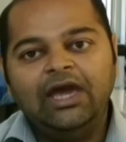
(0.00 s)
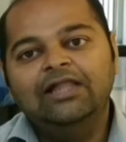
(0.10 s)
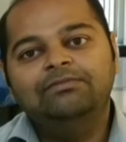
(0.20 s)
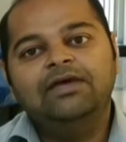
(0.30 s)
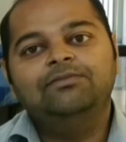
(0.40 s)

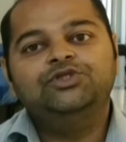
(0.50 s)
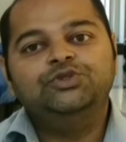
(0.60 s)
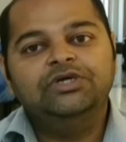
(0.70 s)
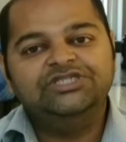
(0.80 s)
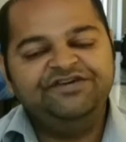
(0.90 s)
help them
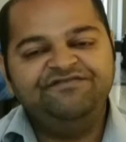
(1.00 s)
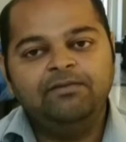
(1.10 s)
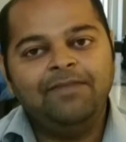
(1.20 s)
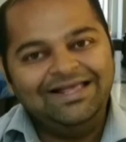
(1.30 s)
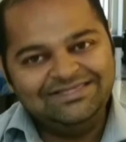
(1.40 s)
to achieve
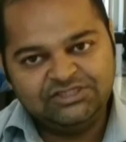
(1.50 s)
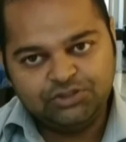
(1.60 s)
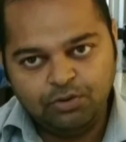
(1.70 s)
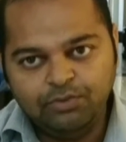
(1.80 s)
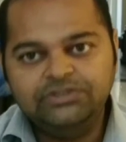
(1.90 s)
their
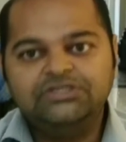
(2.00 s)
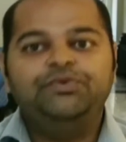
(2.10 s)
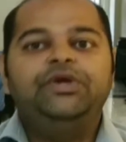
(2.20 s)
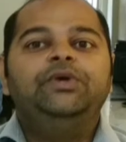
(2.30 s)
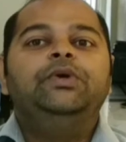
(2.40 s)
milestones.
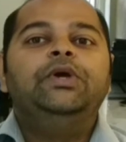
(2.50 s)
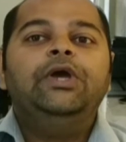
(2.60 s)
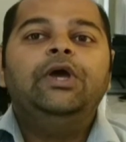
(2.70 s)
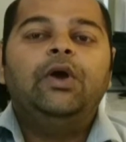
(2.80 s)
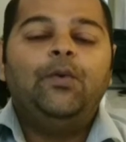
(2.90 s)
We
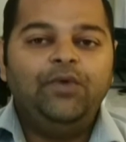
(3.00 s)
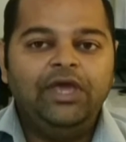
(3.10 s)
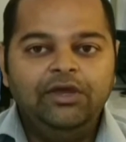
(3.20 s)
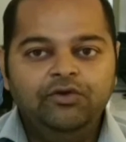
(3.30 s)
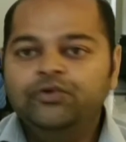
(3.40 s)

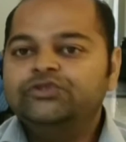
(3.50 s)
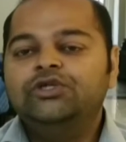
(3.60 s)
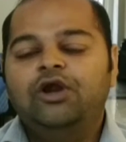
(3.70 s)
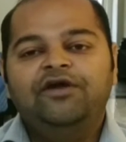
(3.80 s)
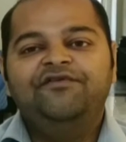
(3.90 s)
use a
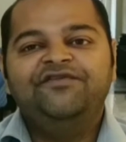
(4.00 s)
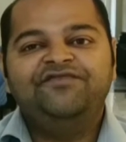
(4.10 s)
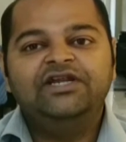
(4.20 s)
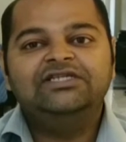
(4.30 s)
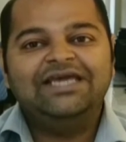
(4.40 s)
lot of
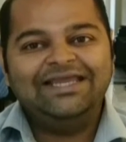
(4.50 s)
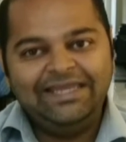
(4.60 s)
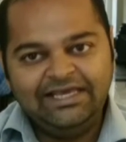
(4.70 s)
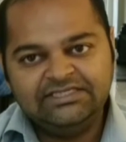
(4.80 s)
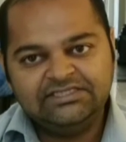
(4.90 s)
different
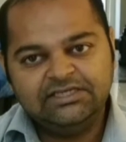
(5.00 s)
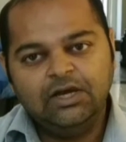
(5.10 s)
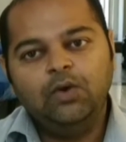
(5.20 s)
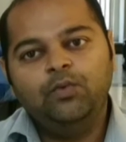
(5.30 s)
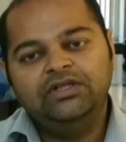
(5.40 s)
techniques
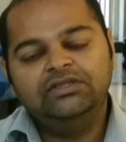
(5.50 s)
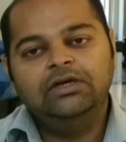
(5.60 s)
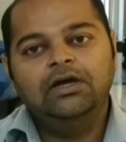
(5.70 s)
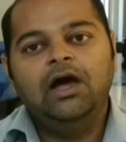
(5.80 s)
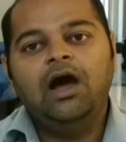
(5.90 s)
with
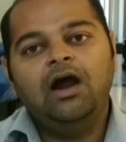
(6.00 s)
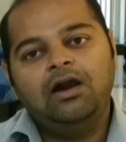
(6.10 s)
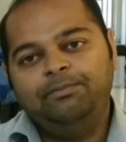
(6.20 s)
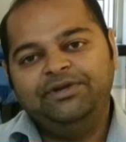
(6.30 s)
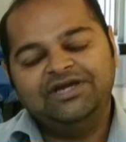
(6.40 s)

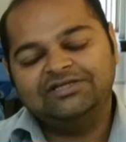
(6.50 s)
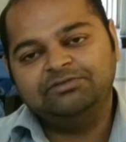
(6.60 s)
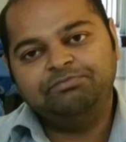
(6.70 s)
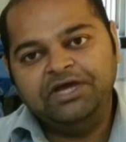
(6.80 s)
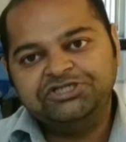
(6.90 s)
our
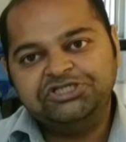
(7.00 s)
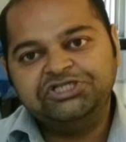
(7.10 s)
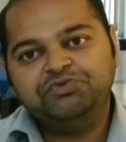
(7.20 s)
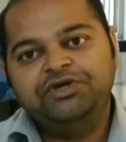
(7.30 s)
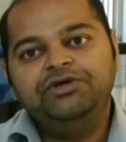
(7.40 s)
pediatric
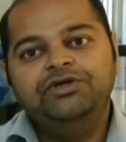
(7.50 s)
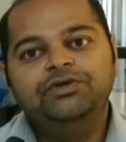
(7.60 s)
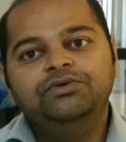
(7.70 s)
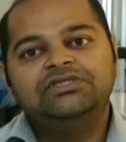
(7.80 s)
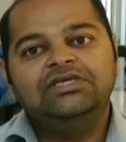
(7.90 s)
patients. We
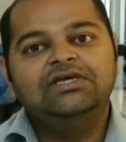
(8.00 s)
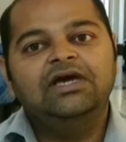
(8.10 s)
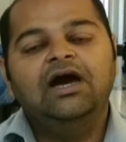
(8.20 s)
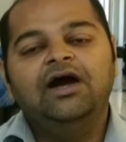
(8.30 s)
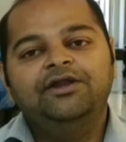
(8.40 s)
use the
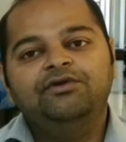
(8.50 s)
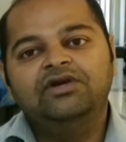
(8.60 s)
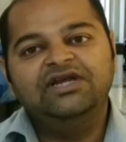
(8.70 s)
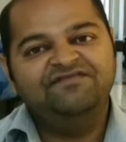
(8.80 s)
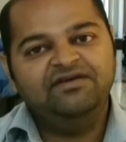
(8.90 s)

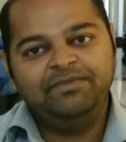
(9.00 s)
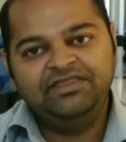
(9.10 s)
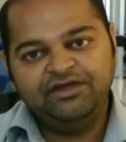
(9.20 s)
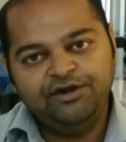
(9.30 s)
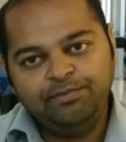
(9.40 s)

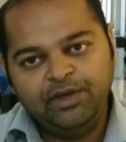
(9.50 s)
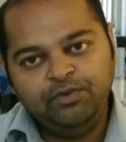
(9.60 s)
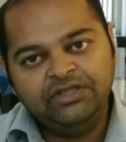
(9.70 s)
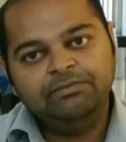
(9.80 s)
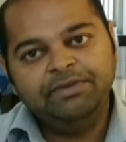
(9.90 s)
neurodevelopment therapy
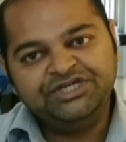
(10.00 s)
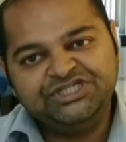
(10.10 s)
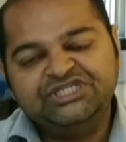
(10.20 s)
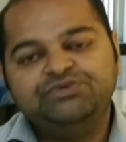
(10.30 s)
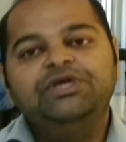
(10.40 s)
with the
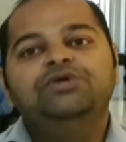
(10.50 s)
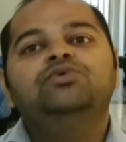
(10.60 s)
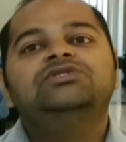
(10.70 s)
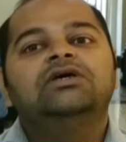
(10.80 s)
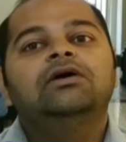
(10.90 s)
patients. We
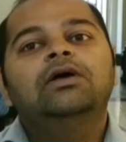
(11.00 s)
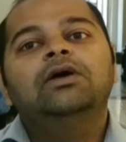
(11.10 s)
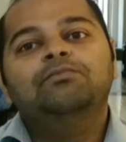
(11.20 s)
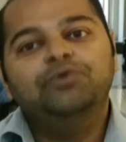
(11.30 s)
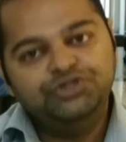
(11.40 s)
use
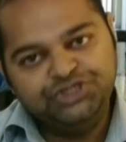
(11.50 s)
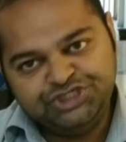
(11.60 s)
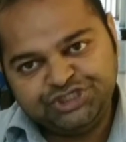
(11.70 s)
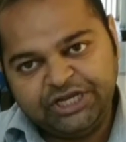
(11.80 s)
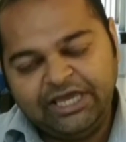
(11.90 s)

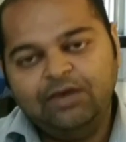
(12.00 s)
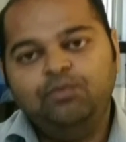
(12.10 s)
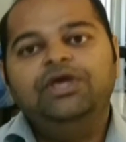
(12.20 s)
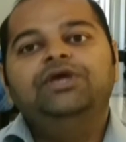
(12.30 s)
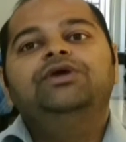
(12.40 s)
positioning.
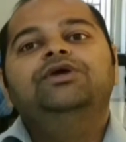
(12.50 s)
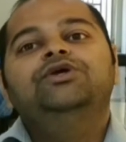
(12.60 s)
We